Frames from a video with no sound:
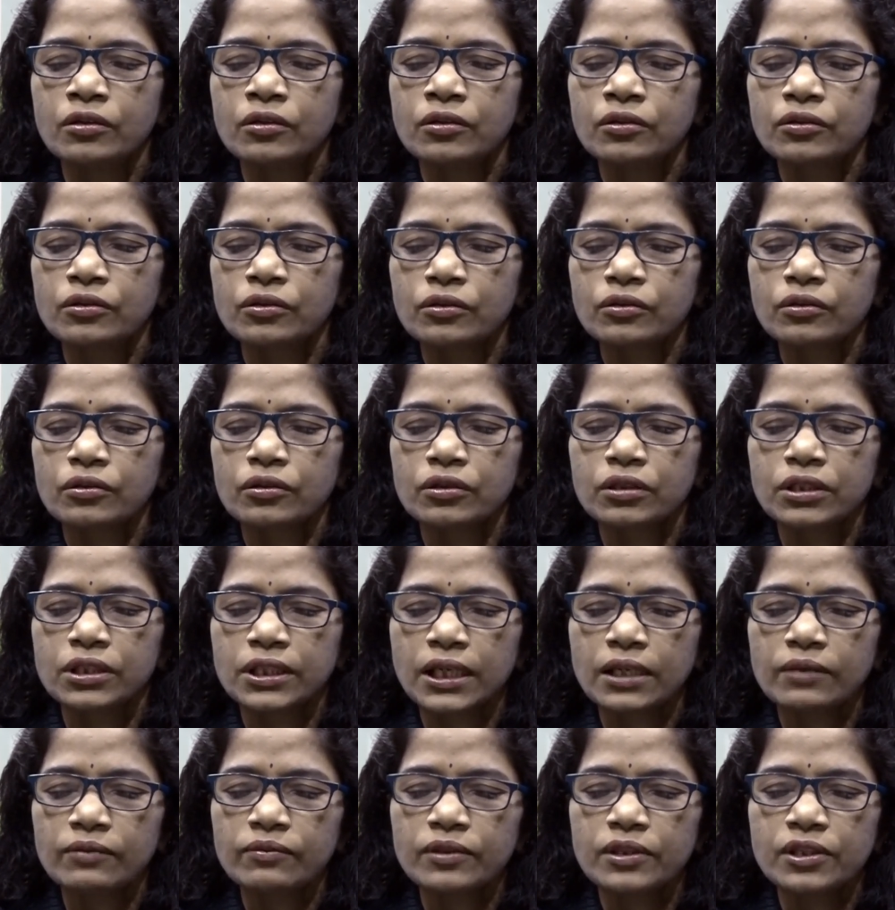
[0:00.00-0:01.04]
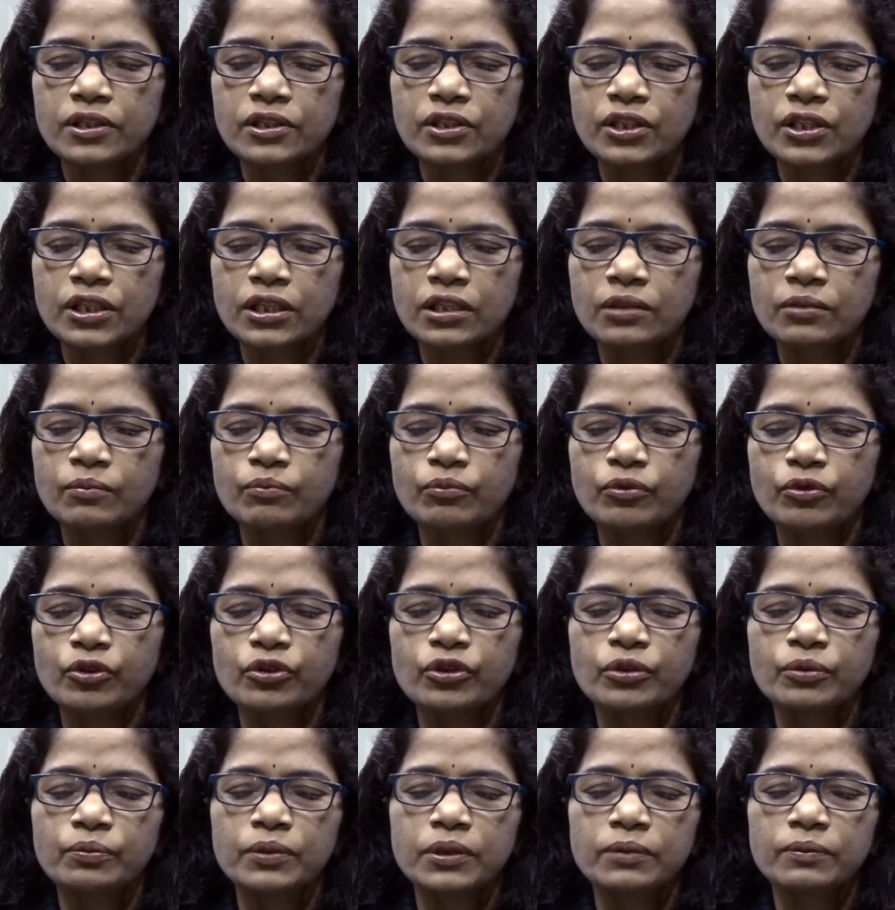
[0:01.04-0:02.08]
So, the tribals seek
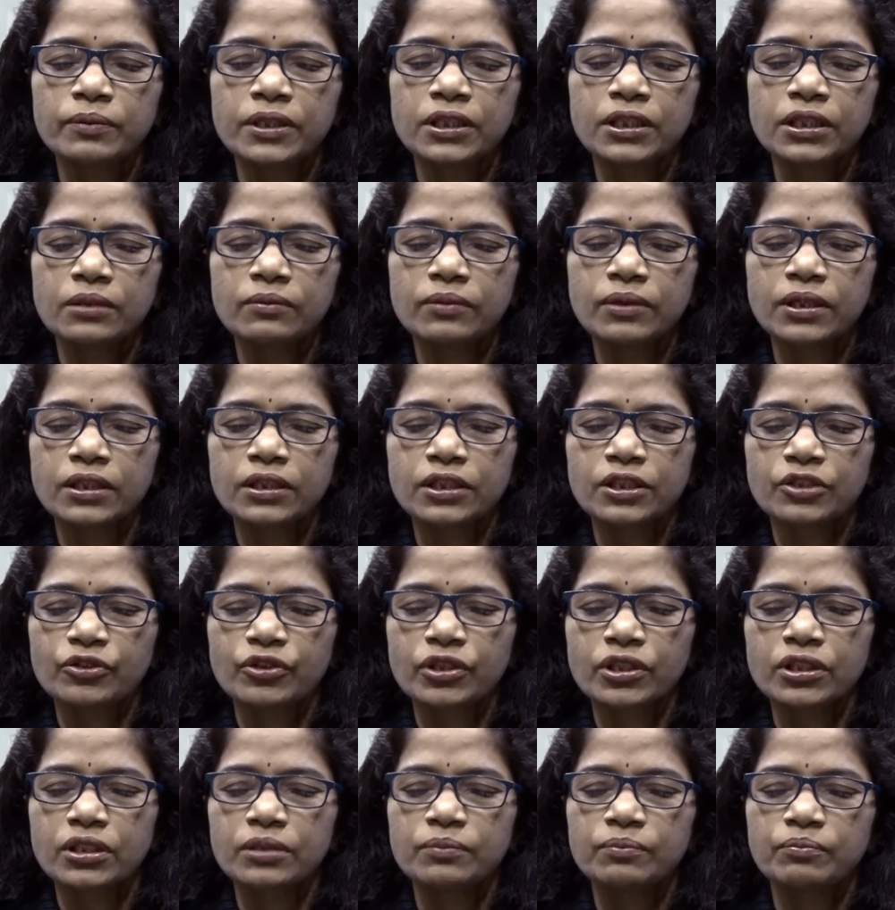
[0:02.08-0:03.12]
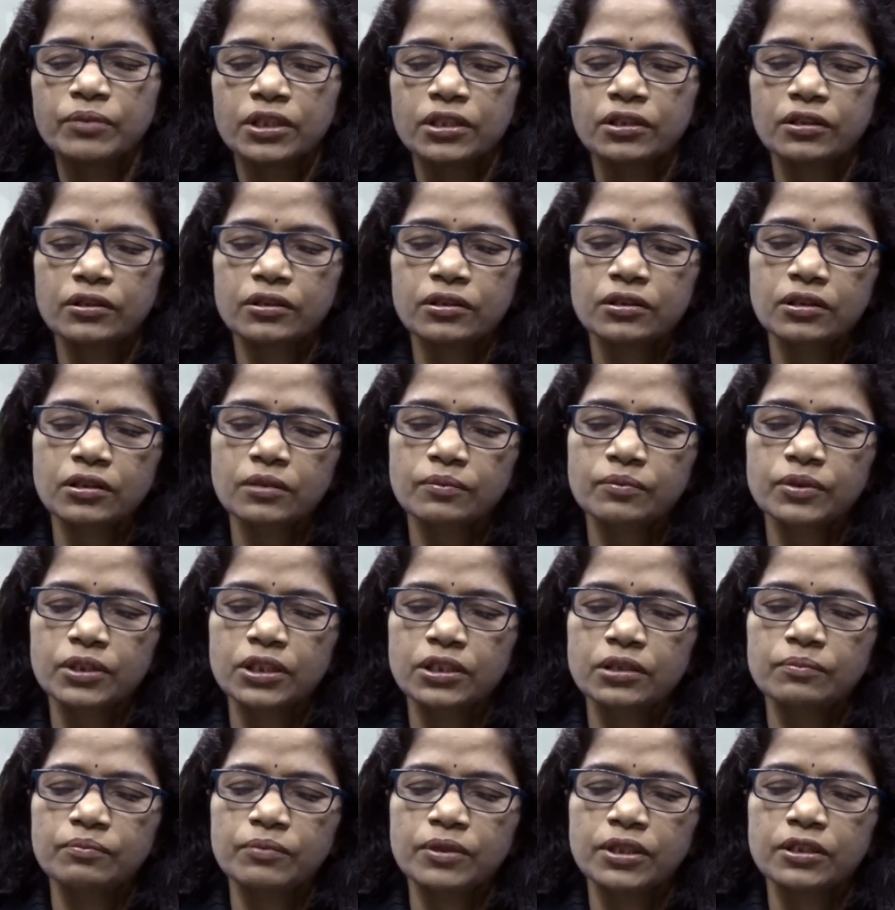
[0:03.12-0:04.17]
both preventive and curative methods of
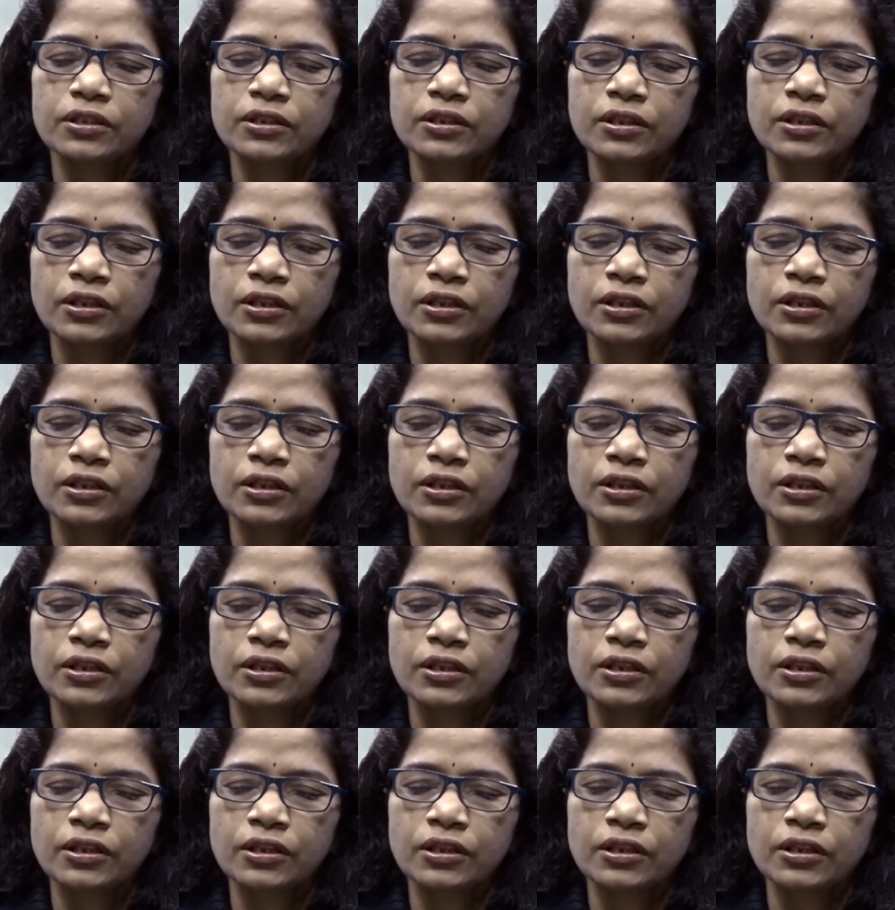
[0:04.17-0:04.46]
treatment